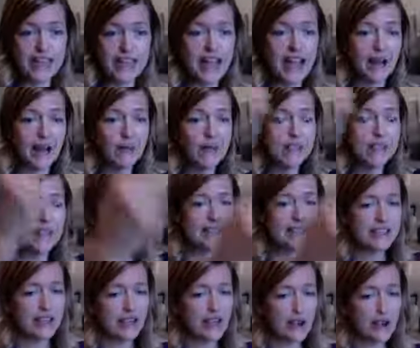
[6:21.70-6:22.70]
and we did this
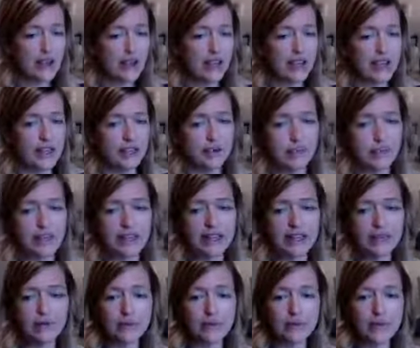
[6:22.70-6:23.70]
in Yoga Kids when
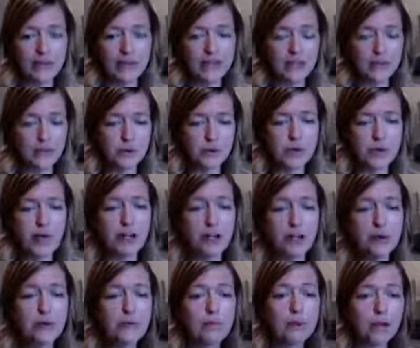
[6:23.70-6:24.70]
my kids were smaller, and
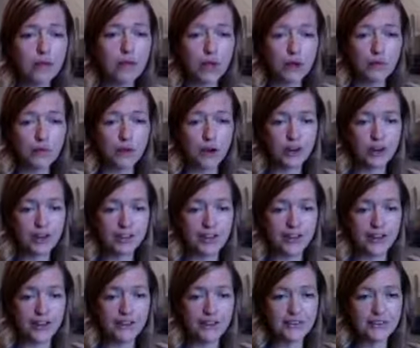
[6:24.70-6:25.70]
we put it over
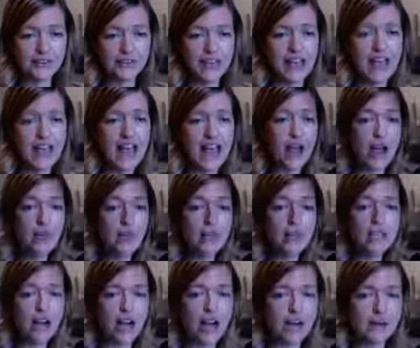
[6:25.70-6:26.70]
ourselves, and we
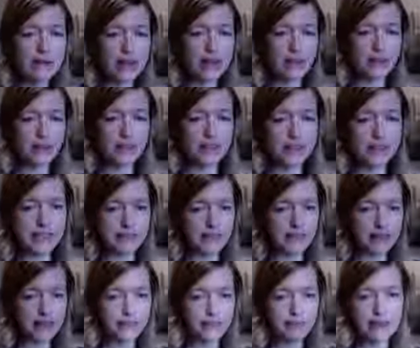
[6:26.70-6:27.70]
talk about, this is my
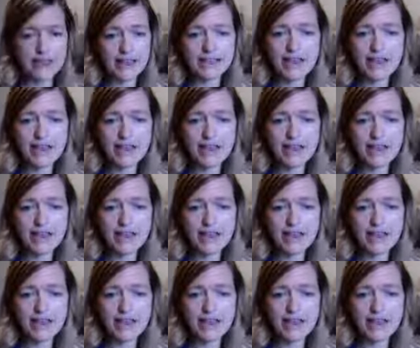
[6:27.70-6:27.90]
space.